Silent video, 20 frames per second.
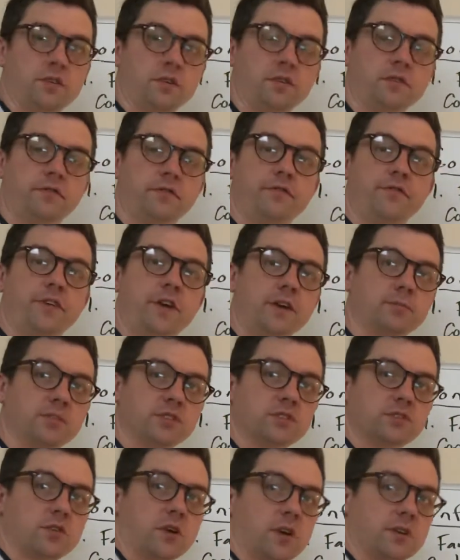or the family
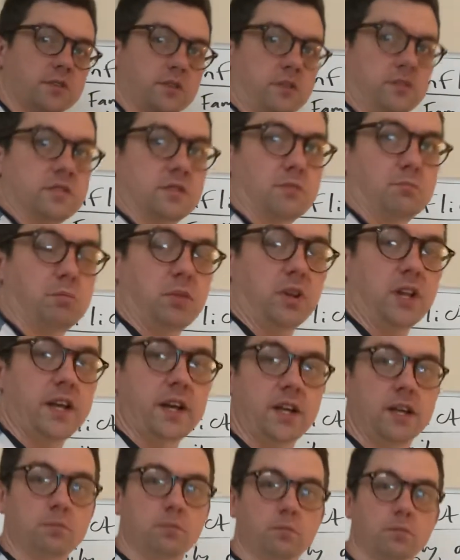structure is to
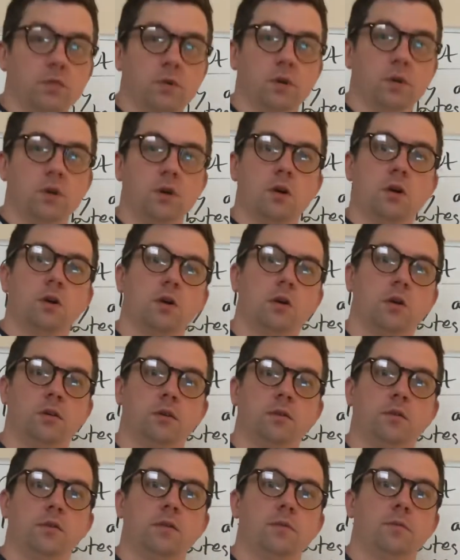blame,
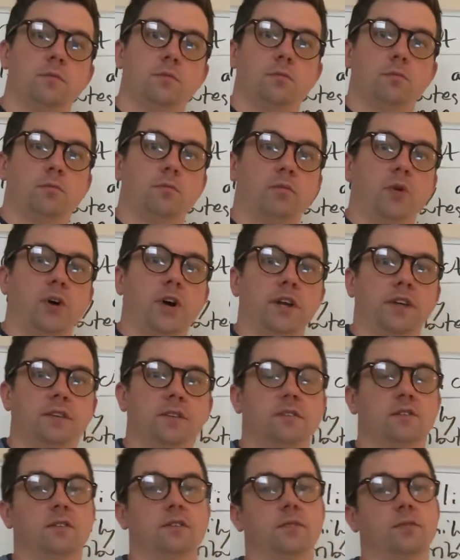but
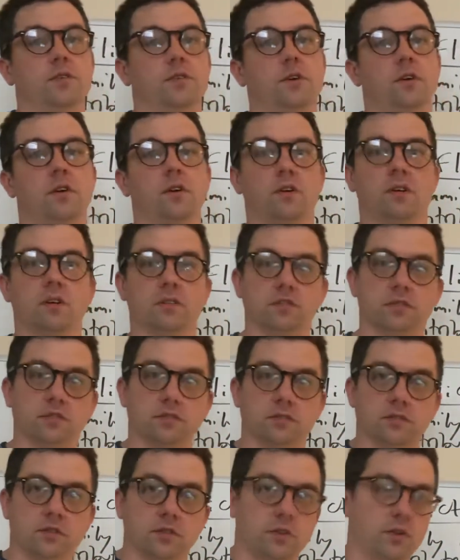there
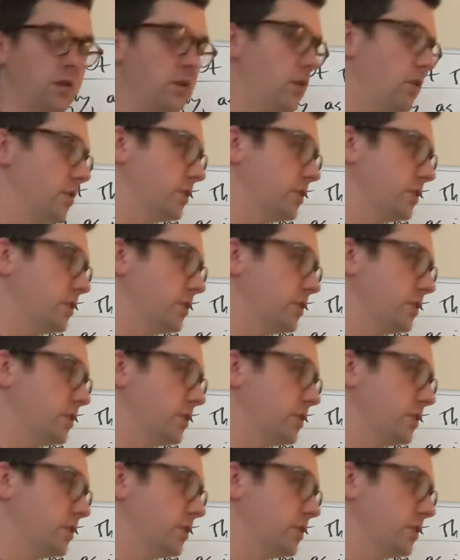are all